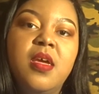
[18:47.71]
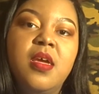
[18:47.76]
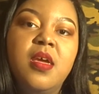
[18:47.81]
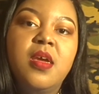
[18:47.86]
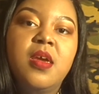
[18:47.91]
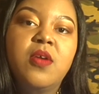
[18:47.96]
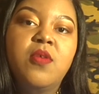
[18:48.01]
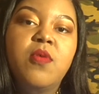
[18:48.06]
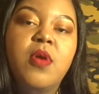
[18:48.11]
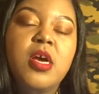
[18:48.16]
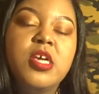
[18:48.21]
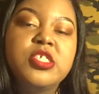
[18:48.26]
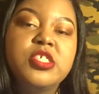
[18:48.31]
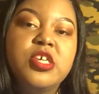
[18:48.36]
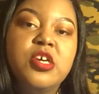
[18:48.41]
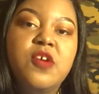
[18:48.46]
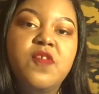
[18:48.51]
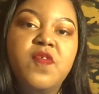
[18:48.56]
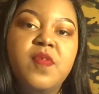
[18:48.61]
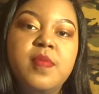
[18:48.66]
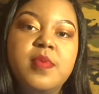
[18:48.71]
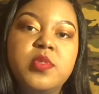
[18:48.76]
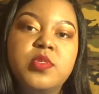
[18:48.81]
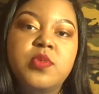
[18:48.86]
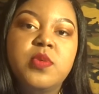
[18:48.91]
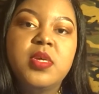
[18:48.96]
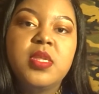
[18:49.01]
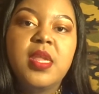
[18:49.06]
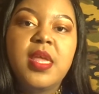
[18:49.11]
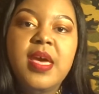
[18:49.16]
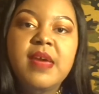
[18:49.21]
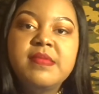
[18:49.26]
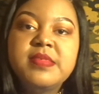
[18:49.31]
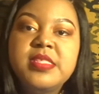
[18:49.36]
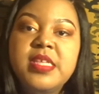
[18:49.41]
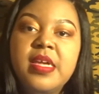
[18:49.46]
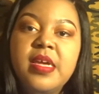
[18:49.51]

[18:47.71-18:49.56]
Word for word: cross over between lifestyle